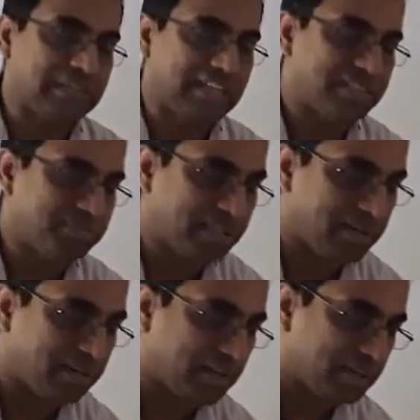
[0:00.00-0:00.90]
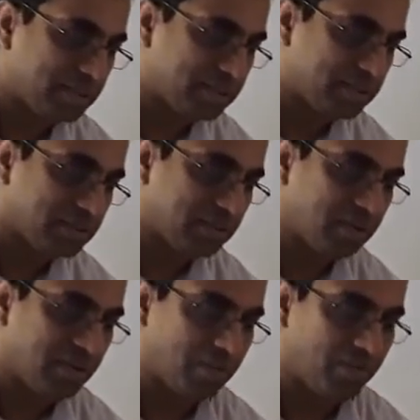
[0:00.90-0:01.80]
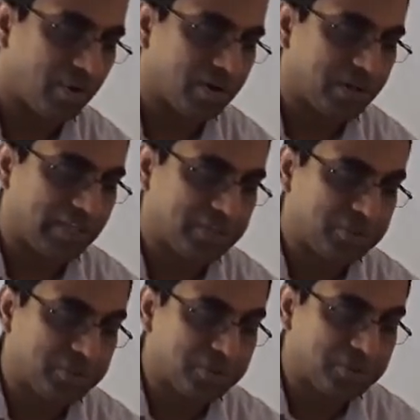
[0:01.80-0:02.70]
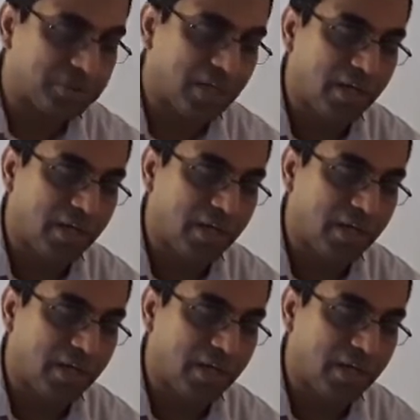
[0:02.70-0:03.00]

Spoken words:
calcium channel that is blocker that's used.